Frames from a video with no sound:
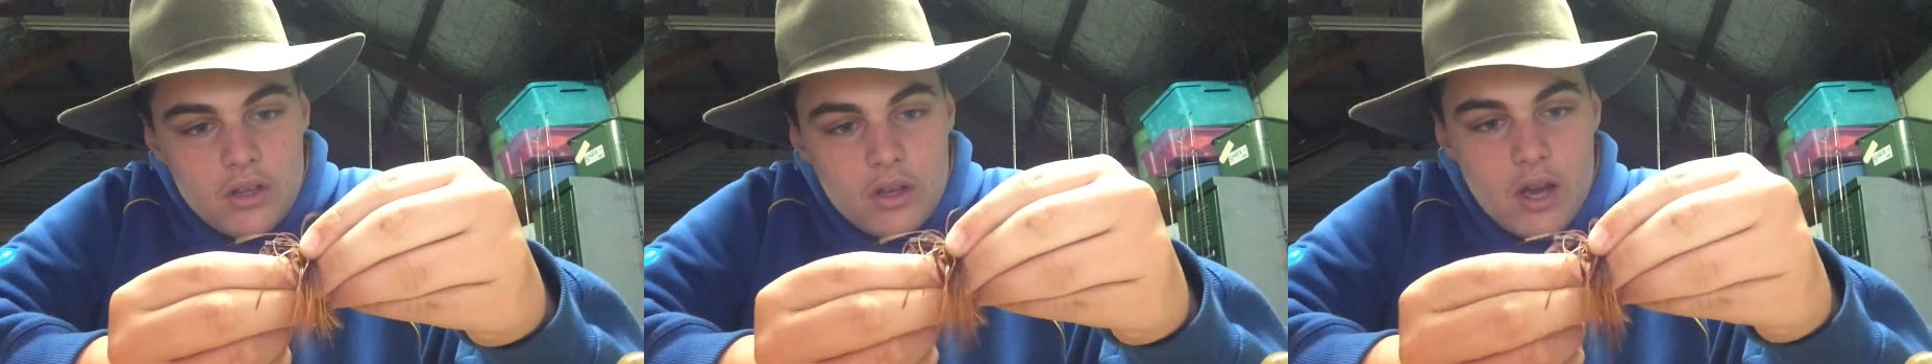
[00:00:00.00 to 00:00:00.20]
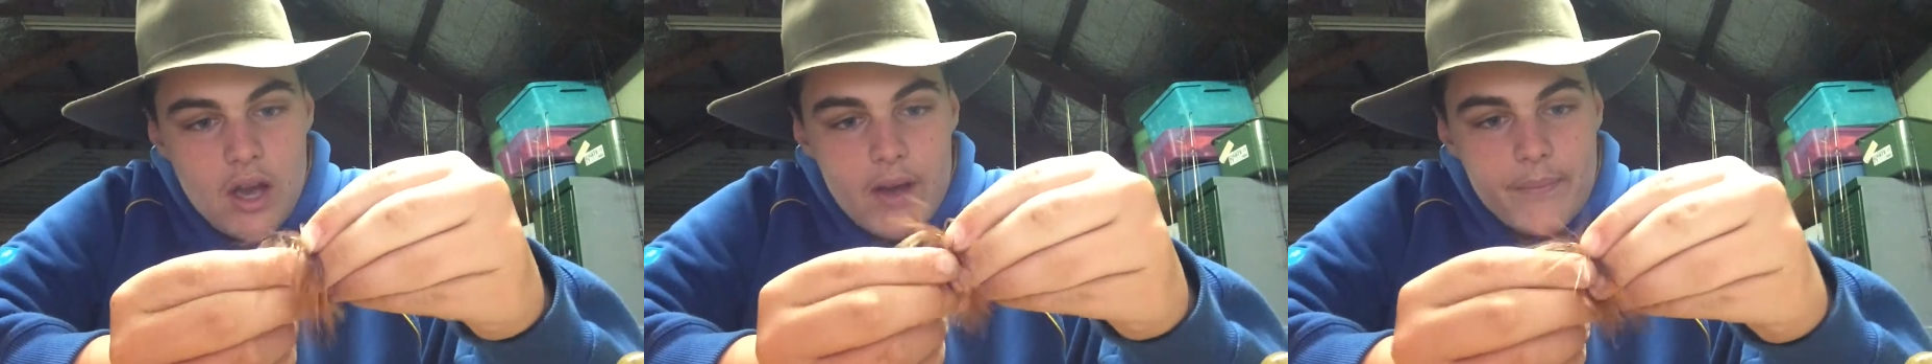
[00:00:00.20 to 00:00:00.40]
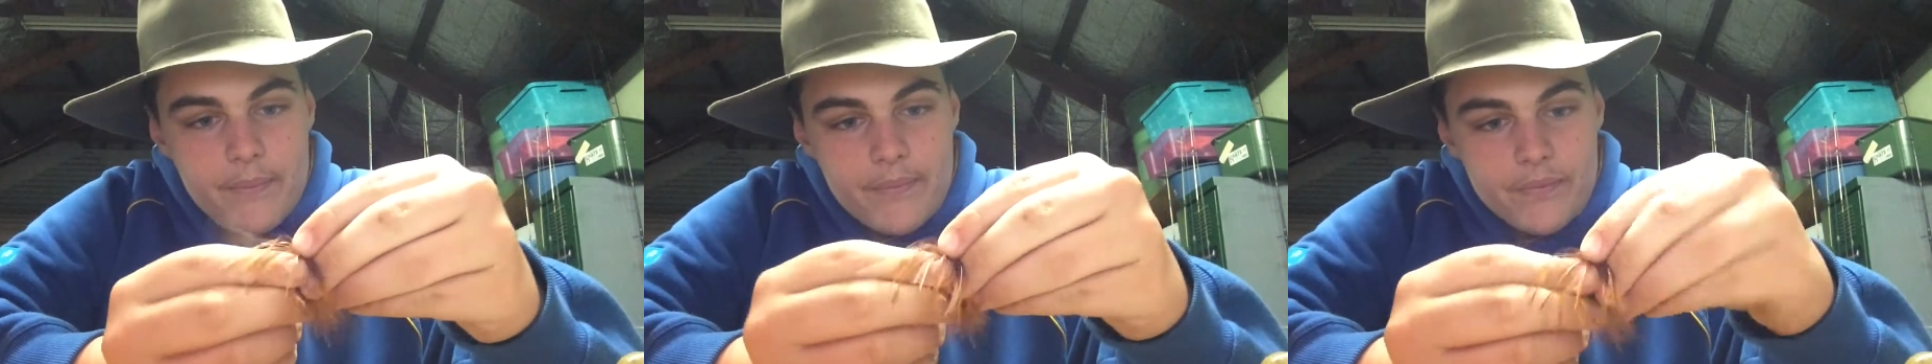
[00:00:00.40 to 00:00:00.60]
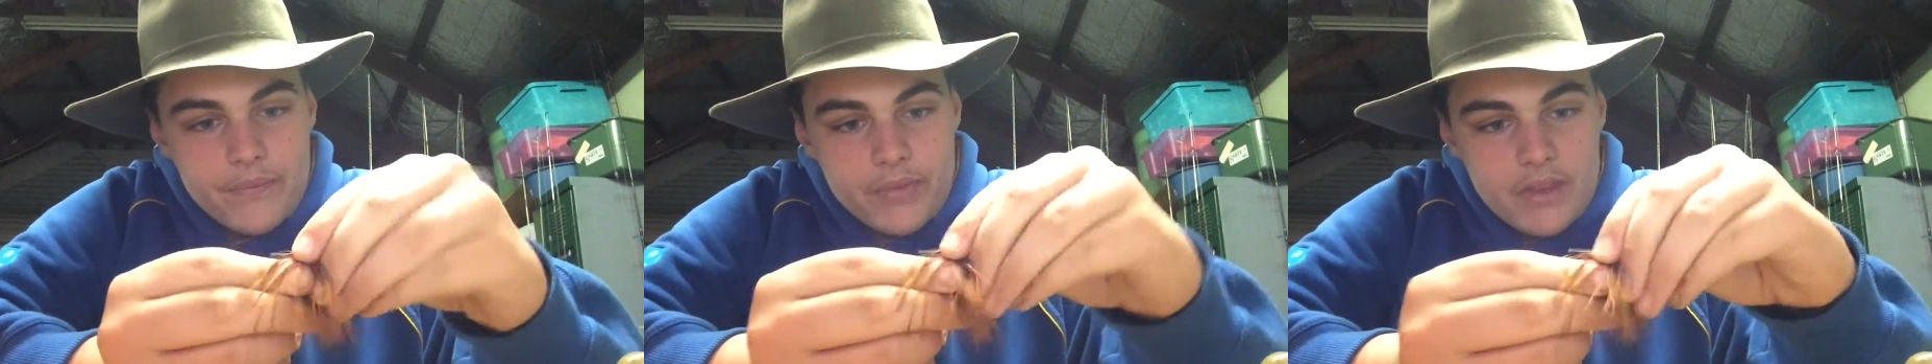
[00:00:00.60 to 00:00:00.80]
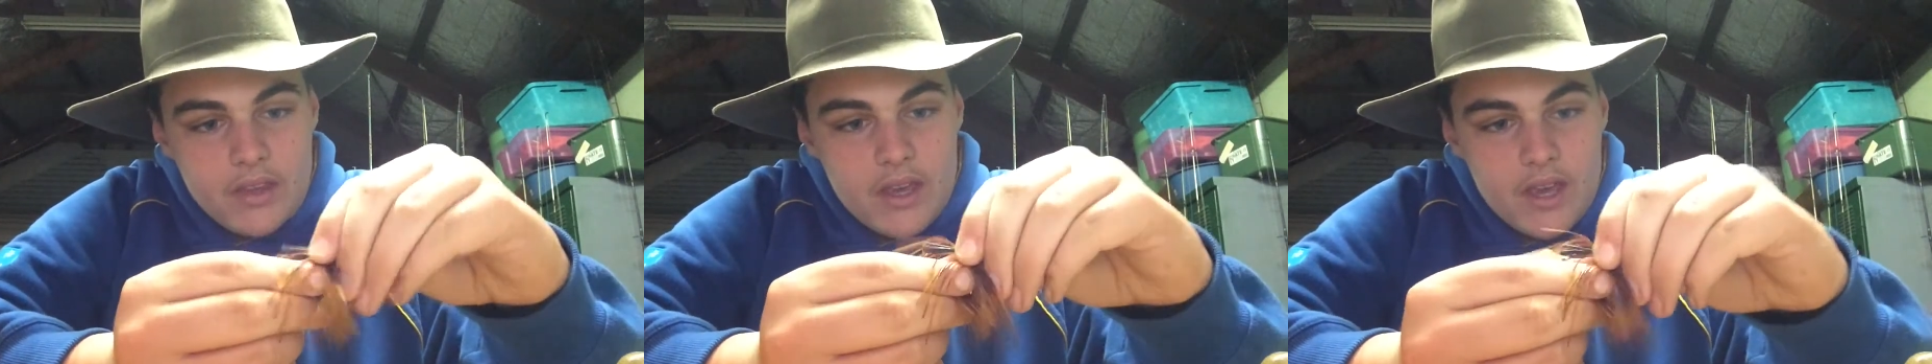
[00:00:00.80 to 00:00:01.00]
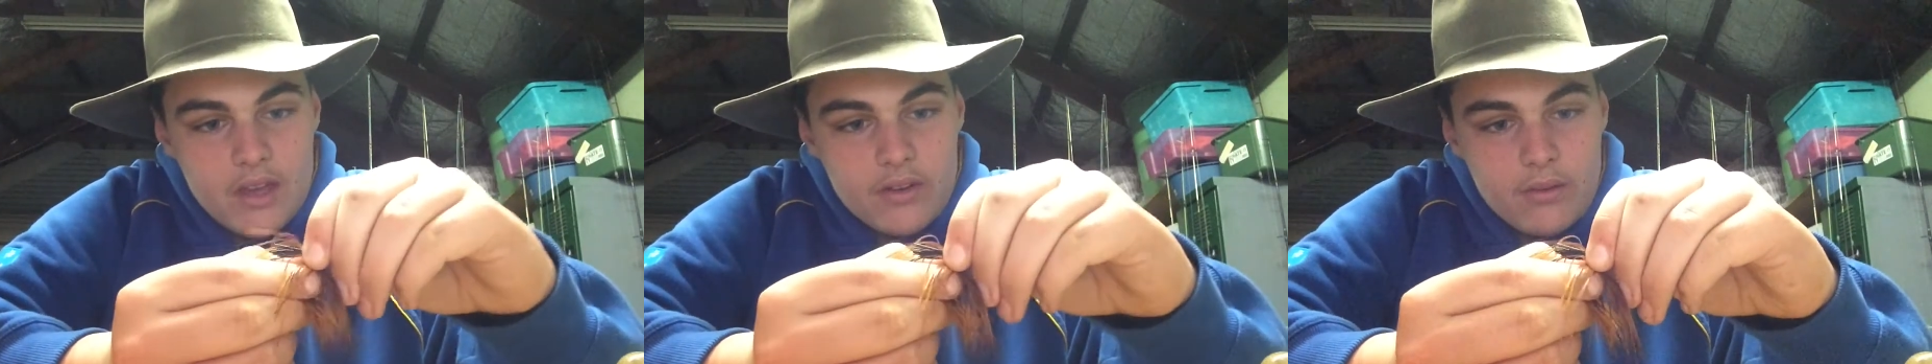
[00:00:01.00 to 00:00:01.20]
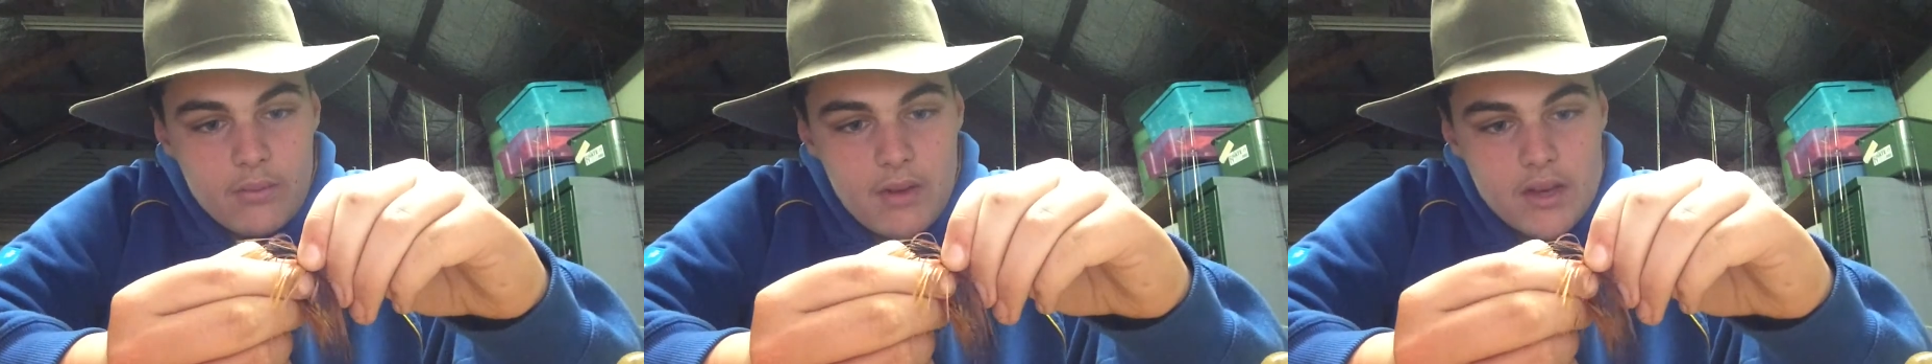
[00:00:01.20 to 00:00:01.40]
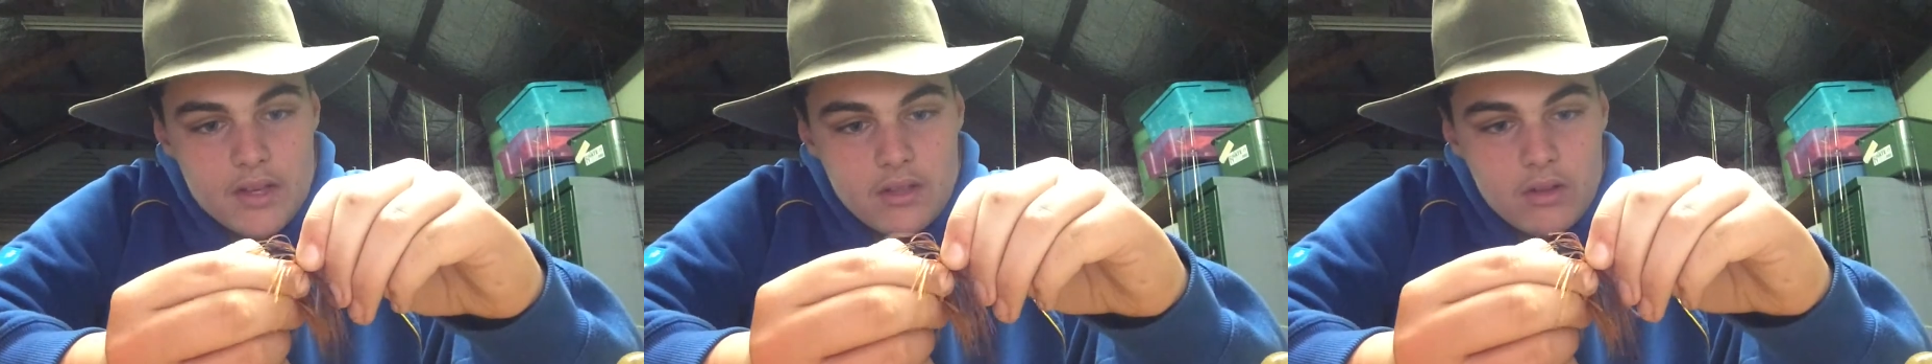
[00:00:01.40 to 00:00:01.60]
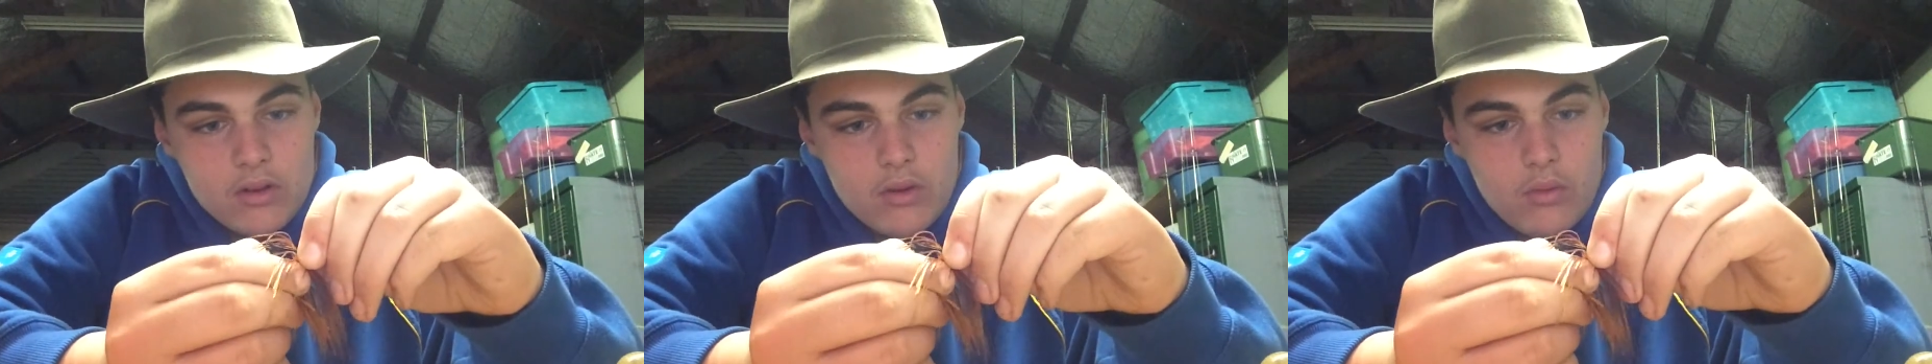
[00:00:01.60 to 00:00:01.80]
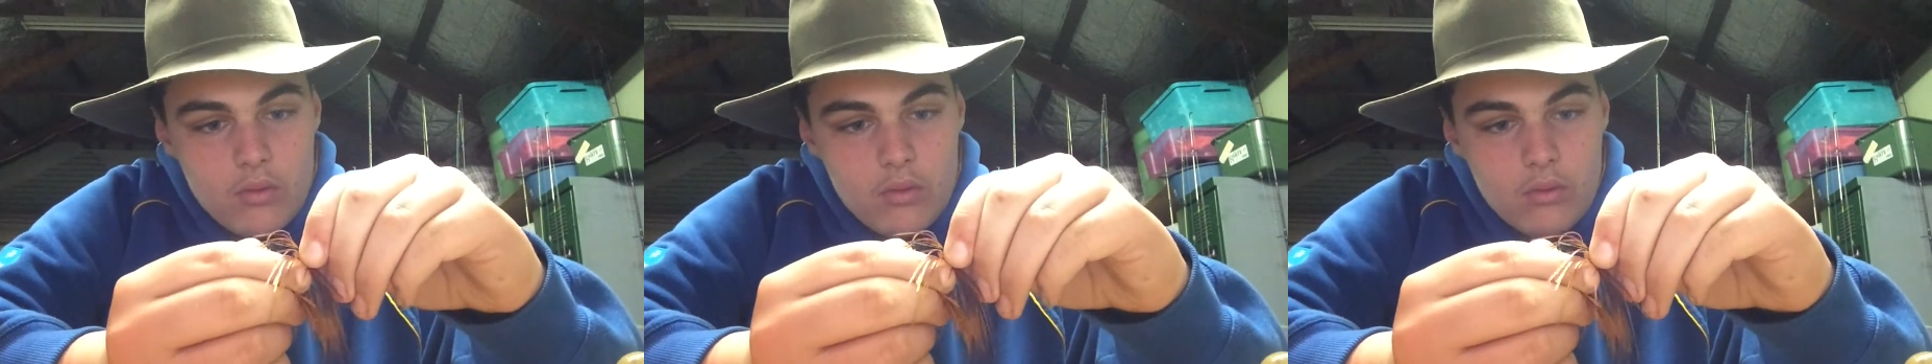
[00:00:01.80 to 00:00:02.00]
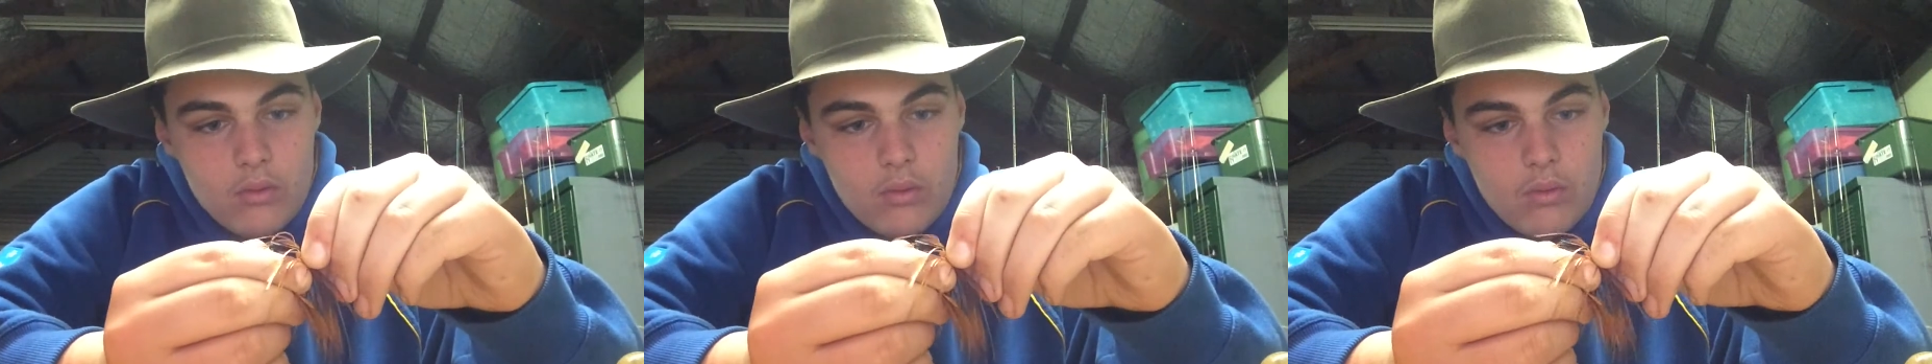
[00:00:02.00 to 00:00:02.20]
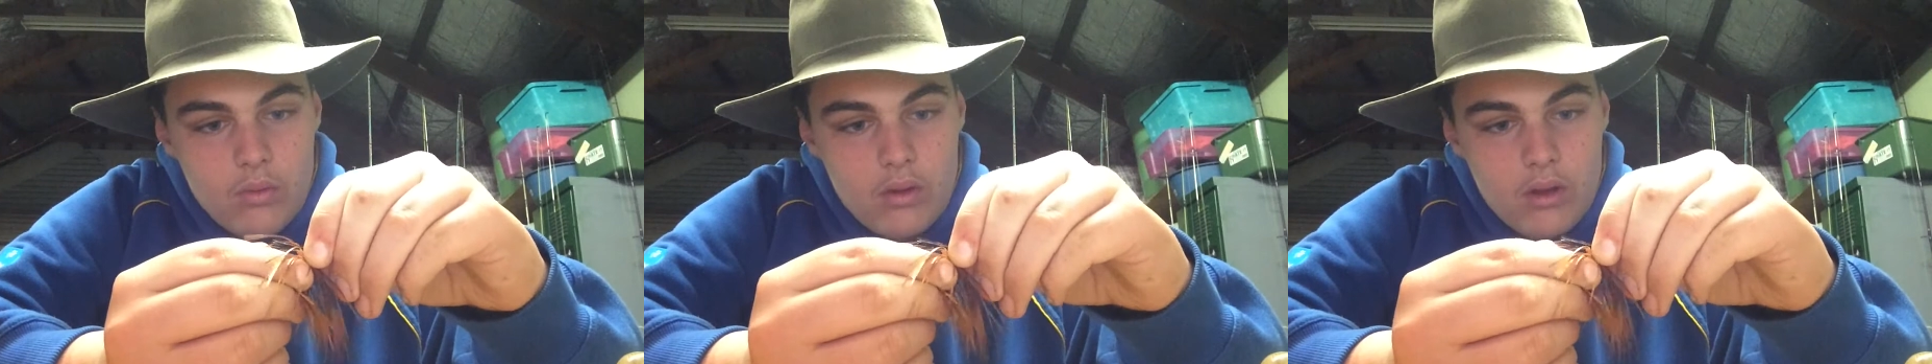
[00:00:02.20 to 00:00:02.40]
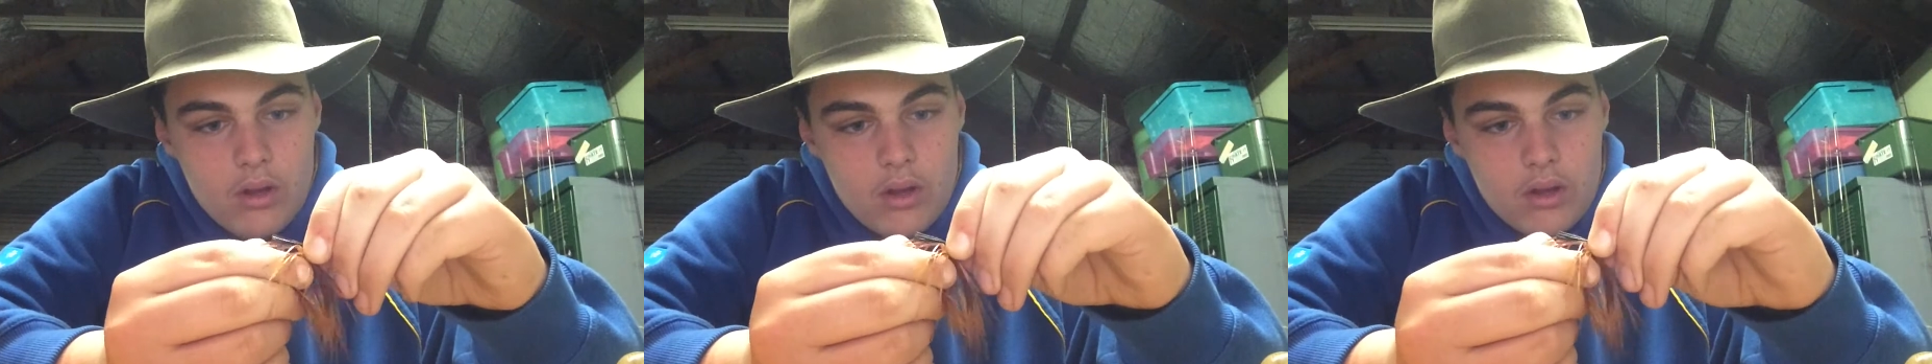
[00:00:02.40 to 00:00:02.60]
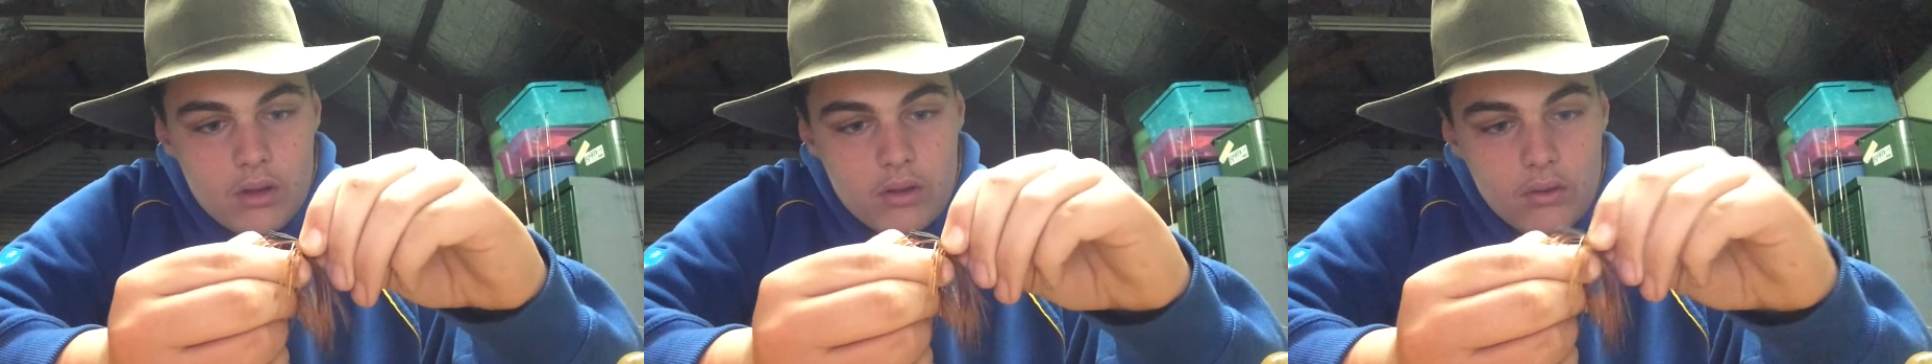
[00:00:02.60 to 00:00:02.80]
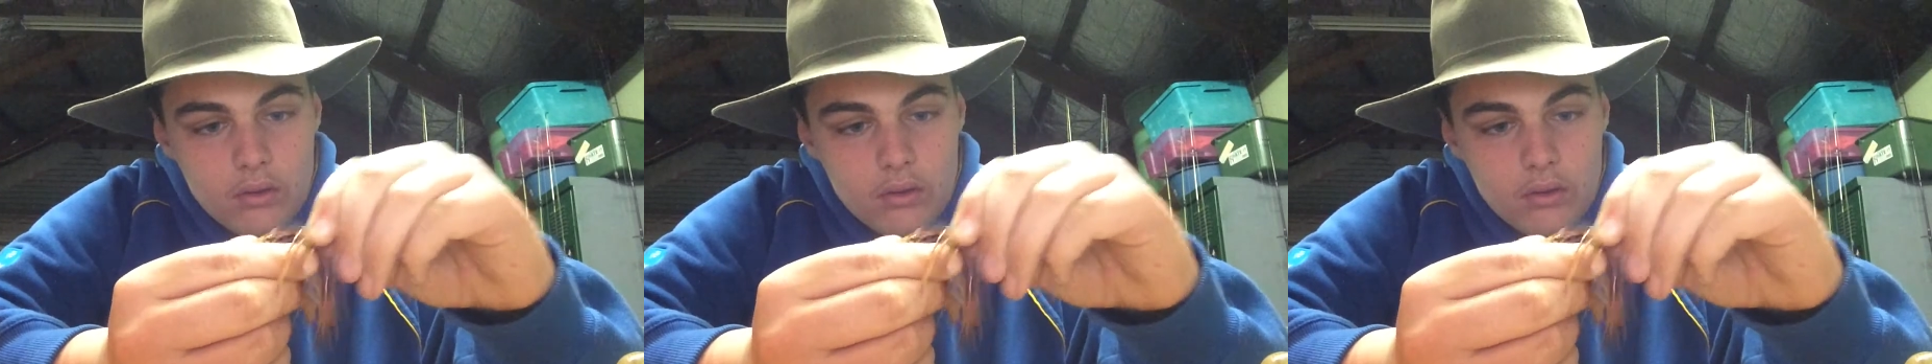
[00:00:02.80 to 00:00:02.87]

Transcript: So it makes it look a